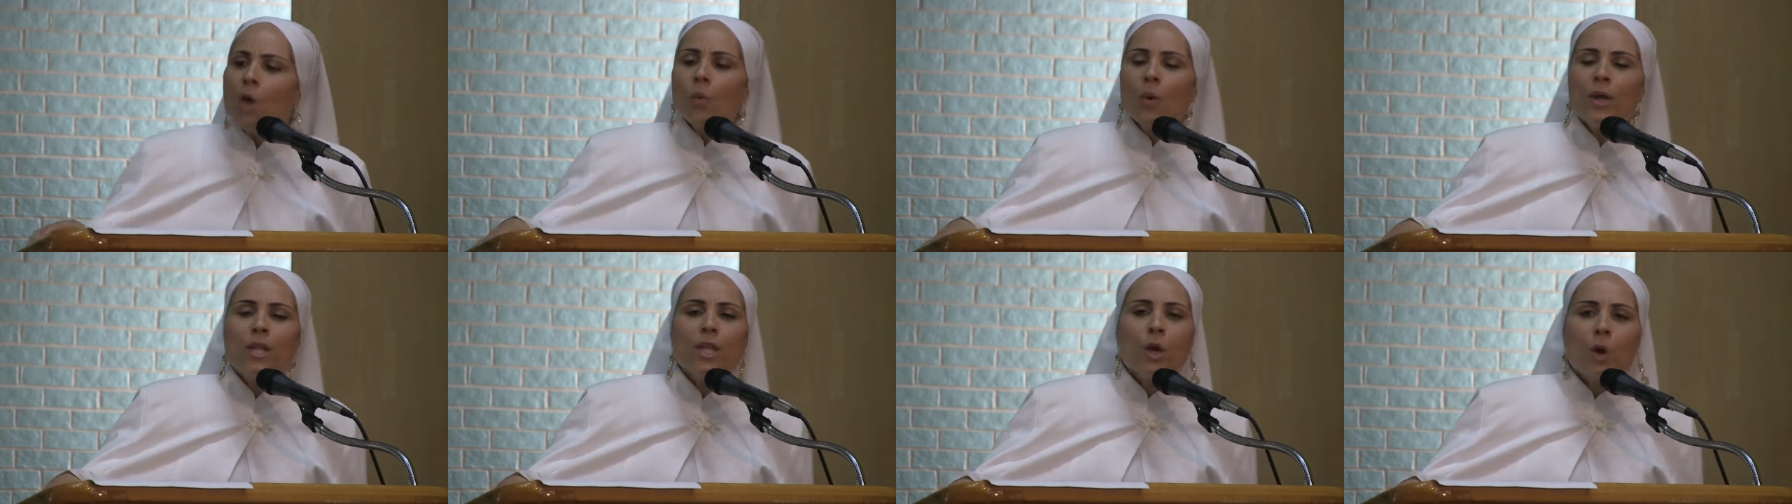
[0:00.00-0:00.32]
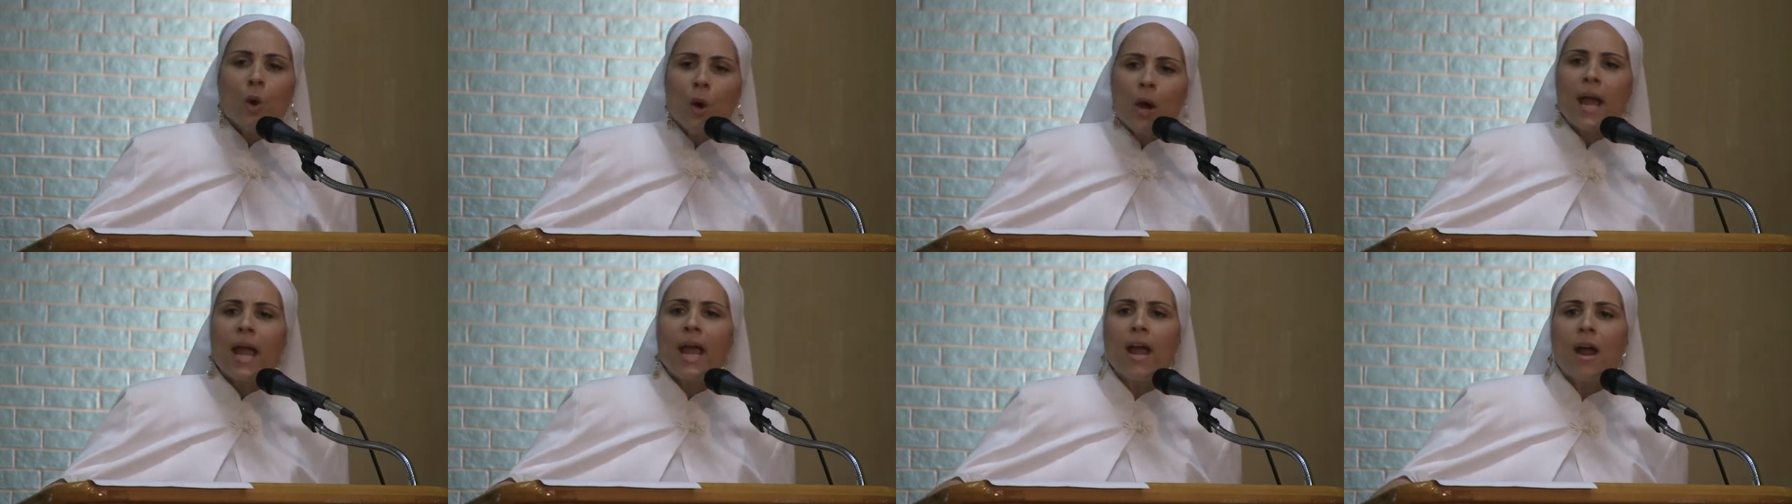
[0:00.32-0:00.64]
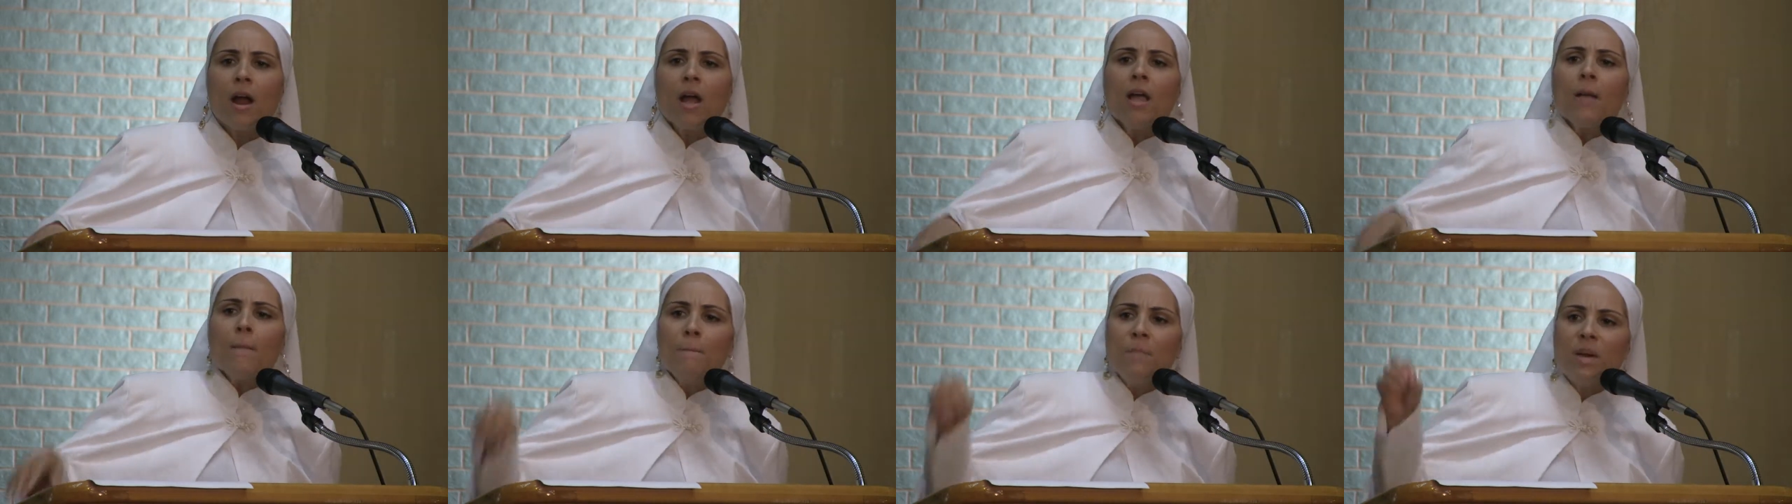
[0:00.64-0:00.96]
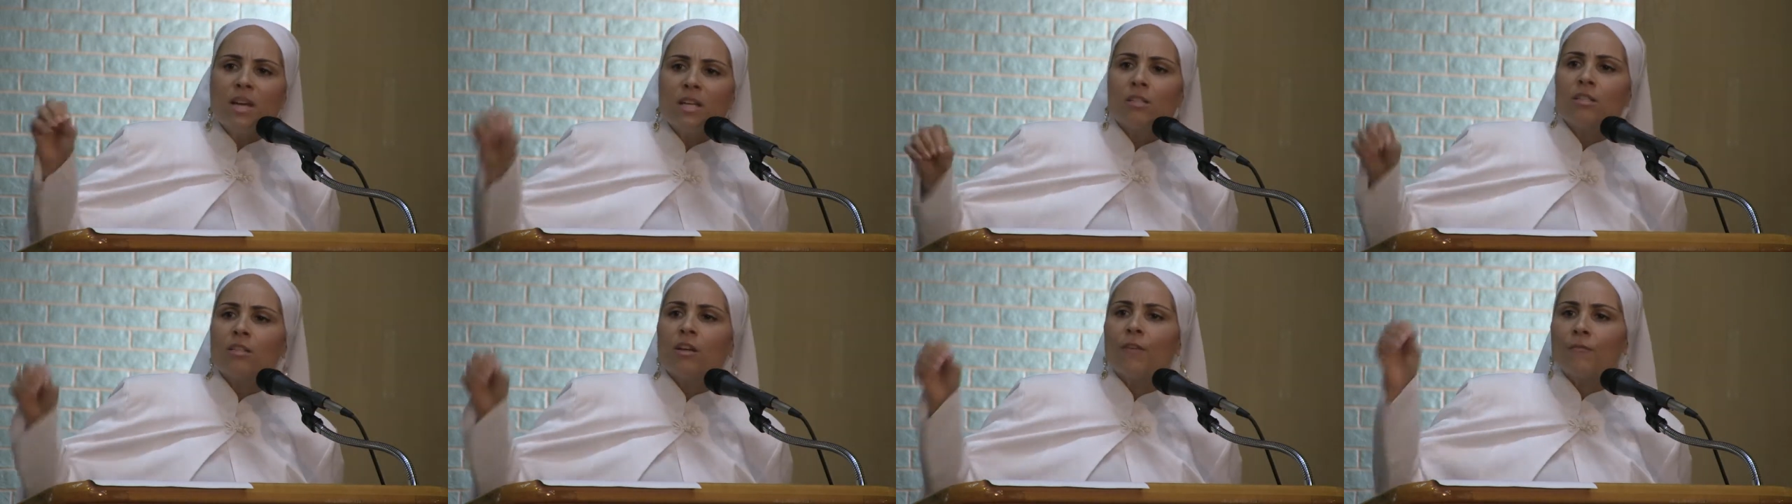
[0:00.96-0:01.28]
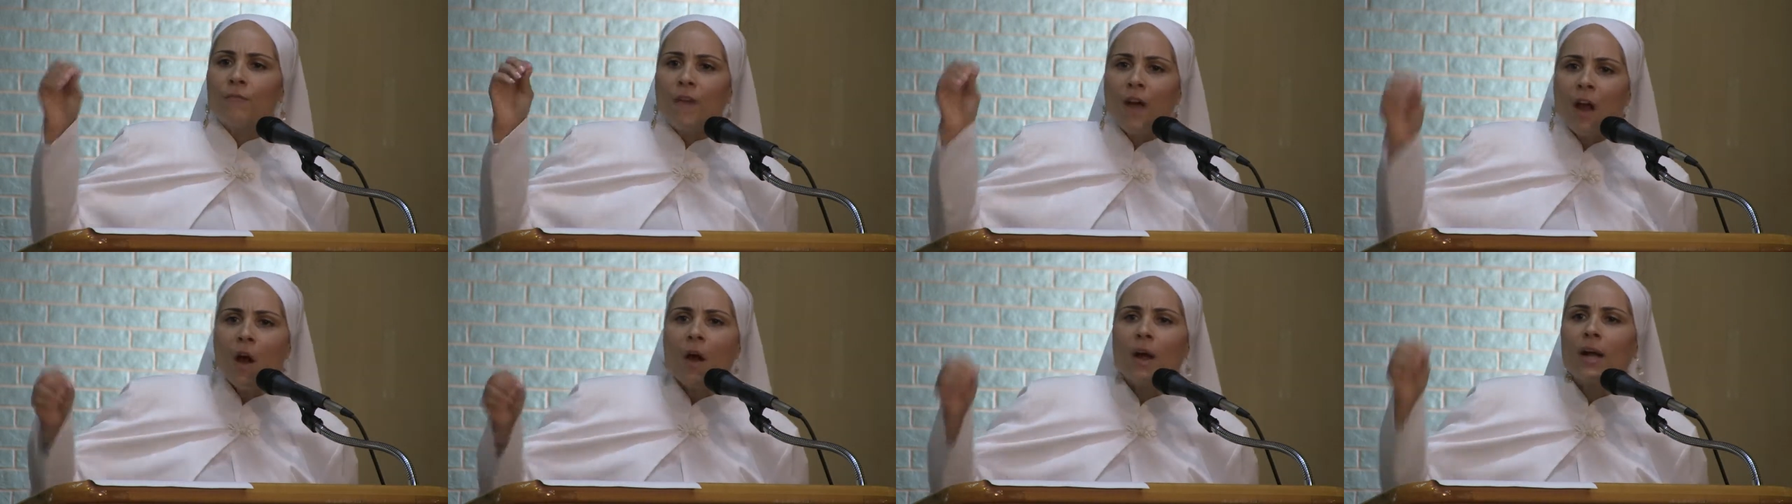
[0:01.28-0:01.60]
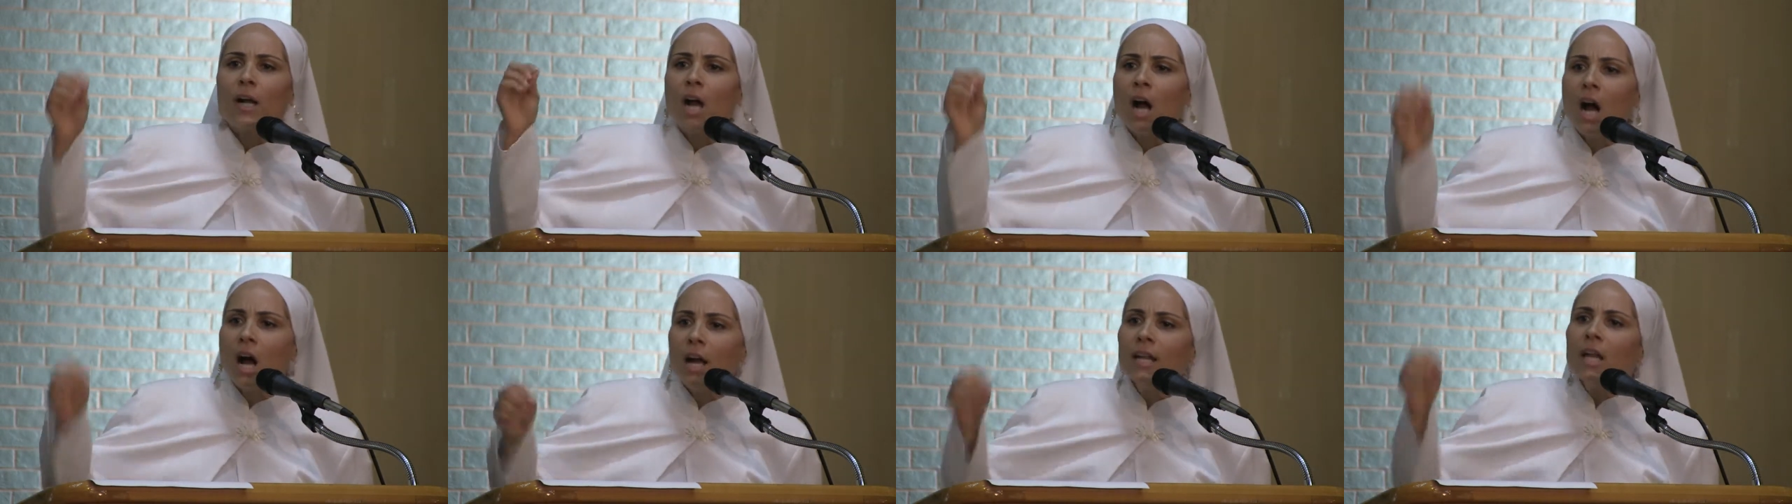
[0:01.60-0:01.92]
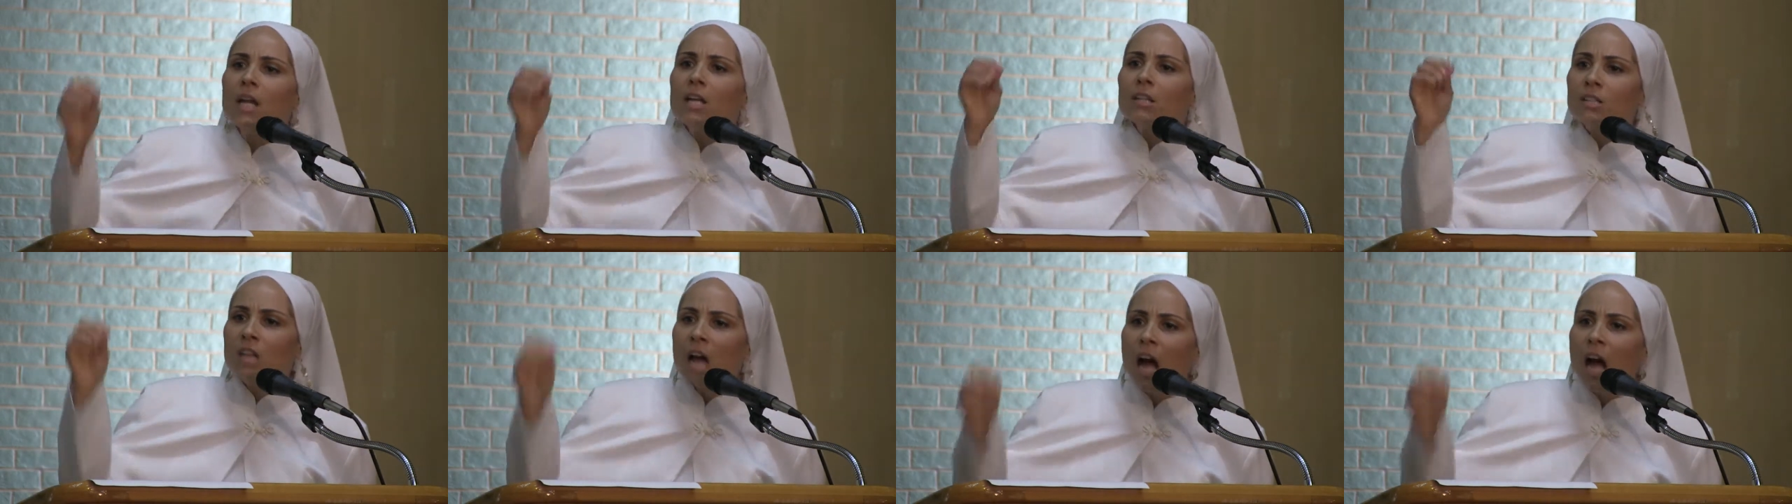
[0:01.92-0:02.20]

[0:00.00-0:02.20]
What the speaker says: when you hear Minister Farrakhan